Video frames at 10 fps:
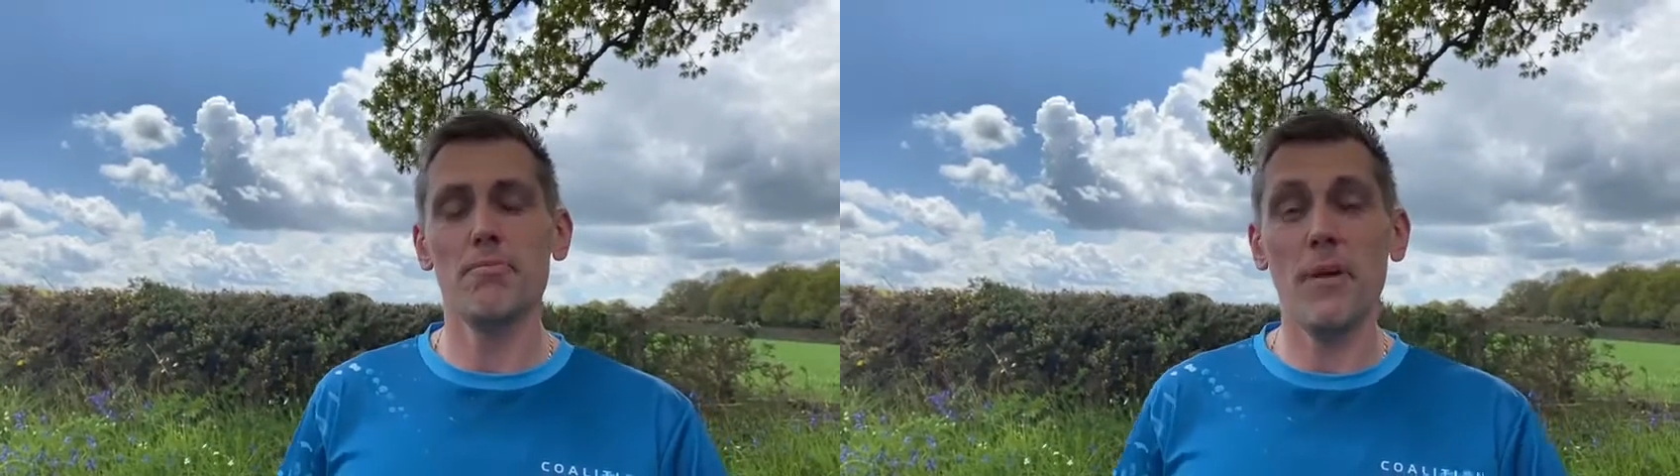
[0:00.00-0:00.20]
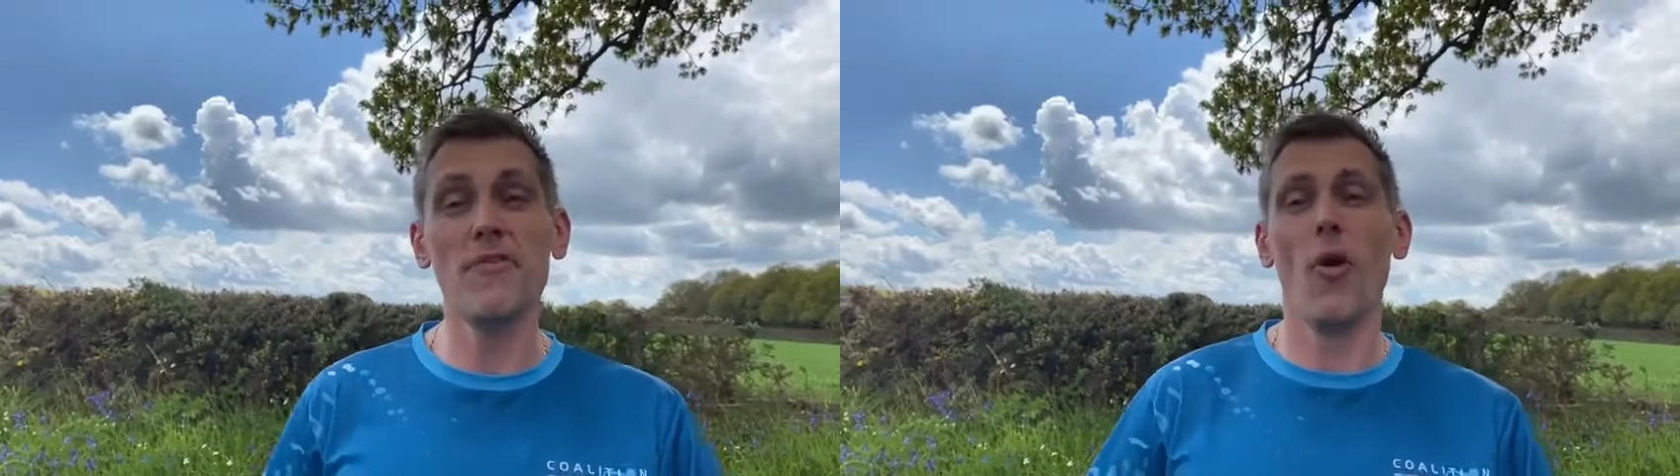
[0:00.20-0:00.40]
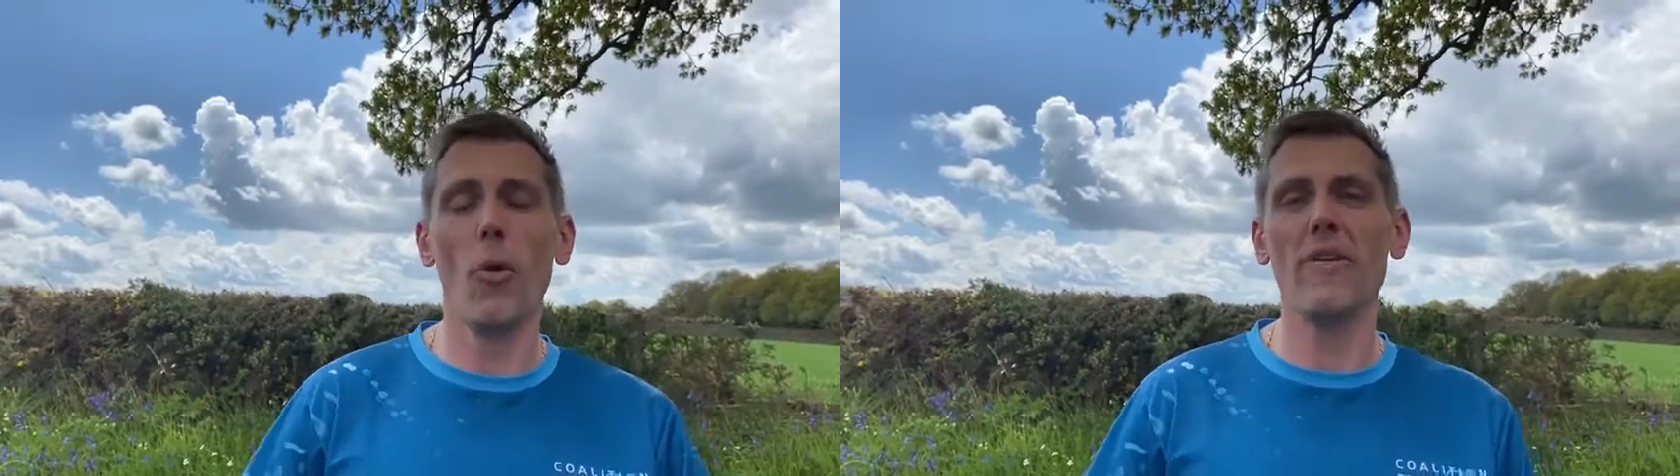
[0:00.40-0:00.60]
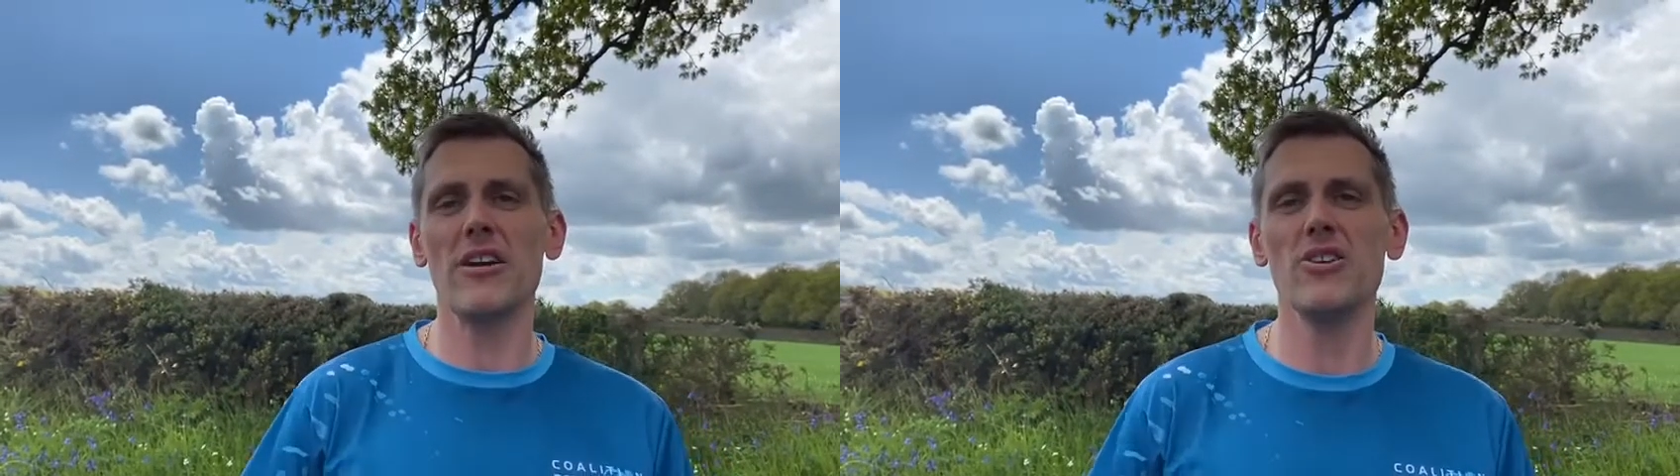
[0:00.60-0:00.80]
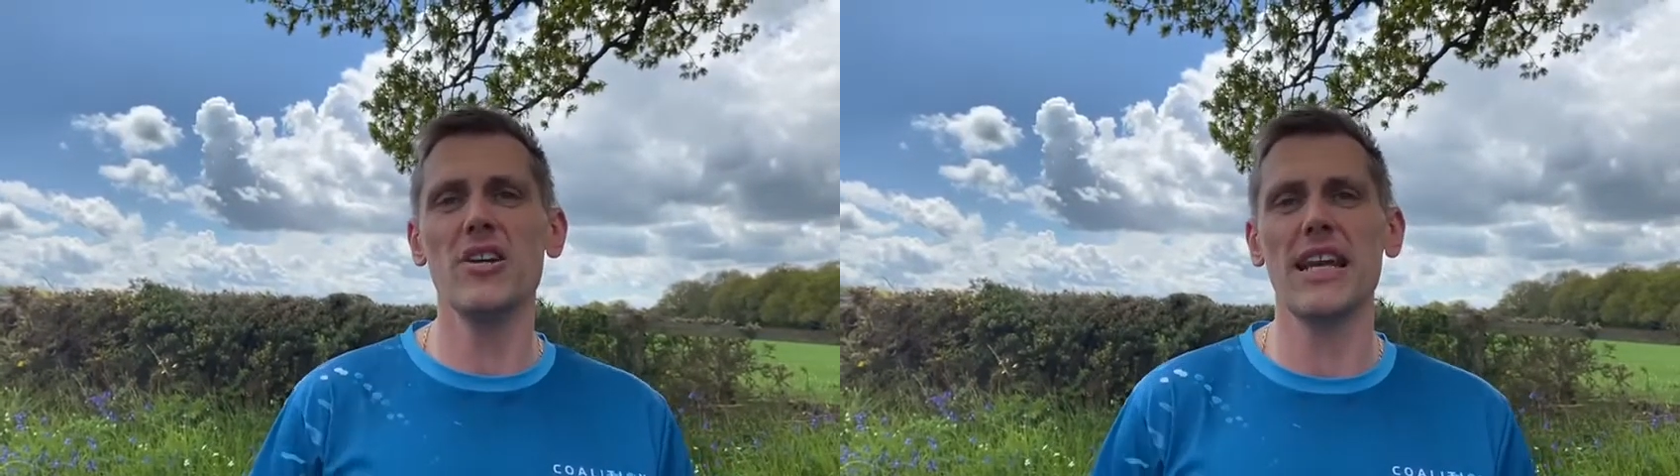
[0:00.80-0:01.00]
before we've
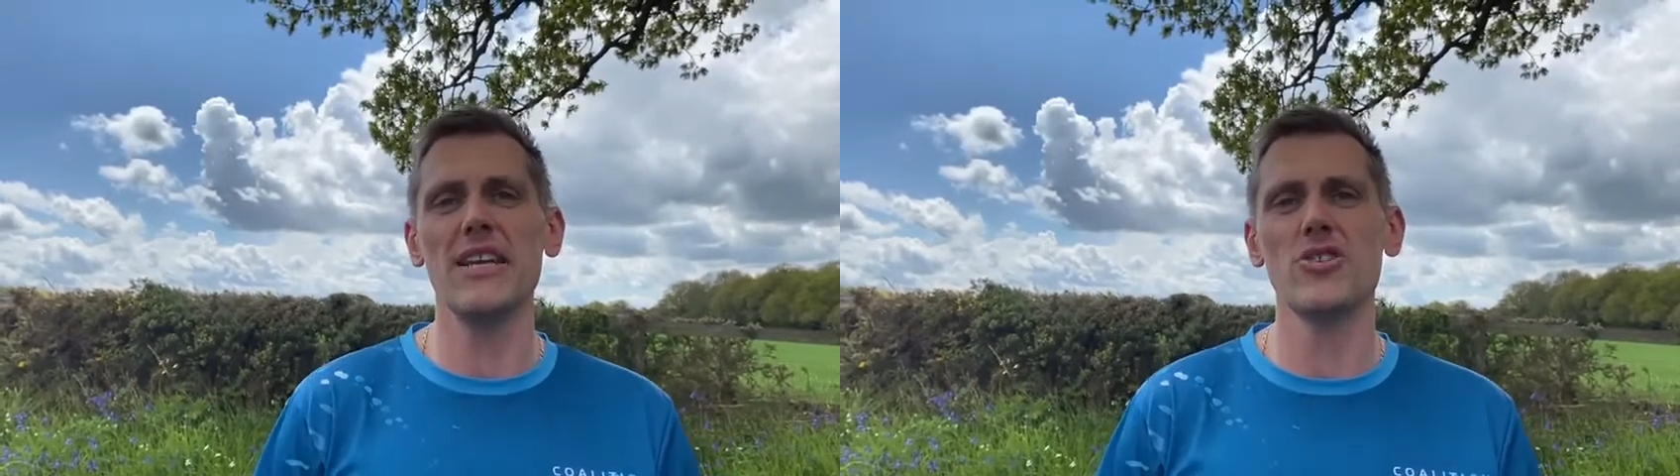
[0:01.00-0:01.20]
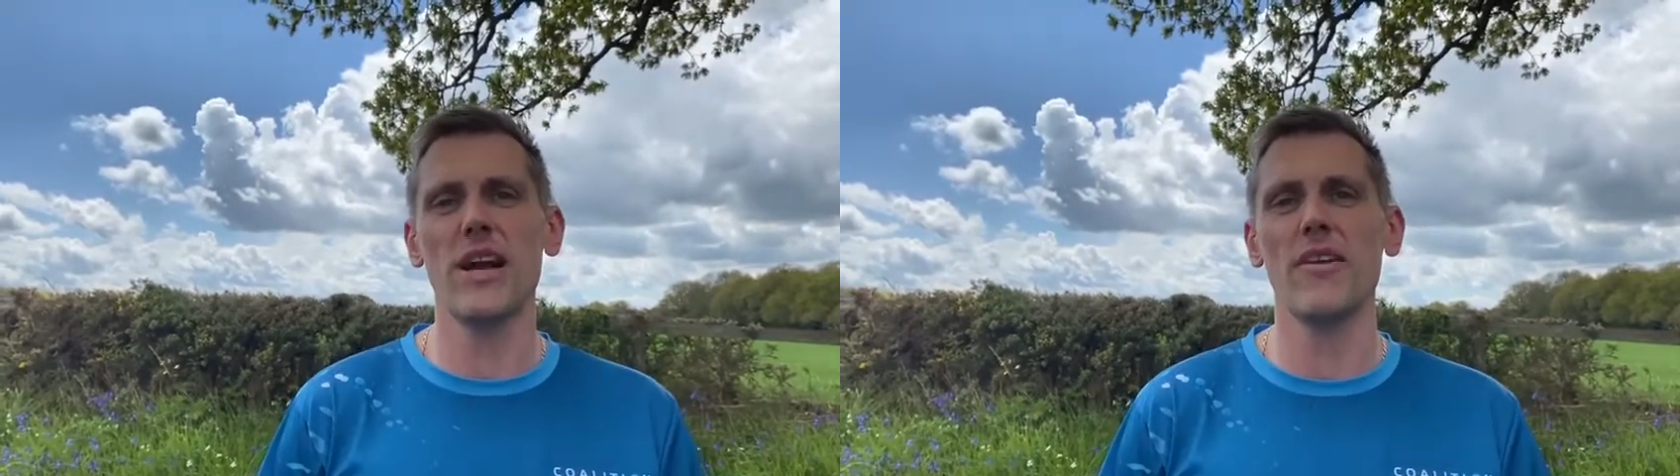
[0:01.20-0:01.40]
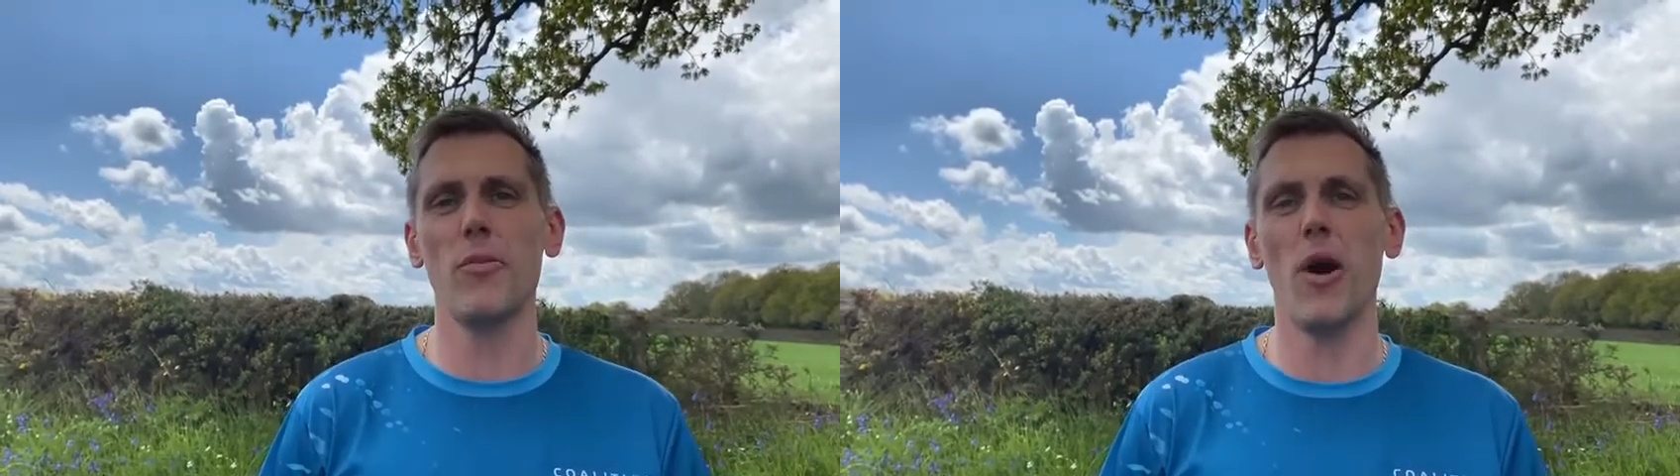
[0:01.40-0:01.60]
actually done any strength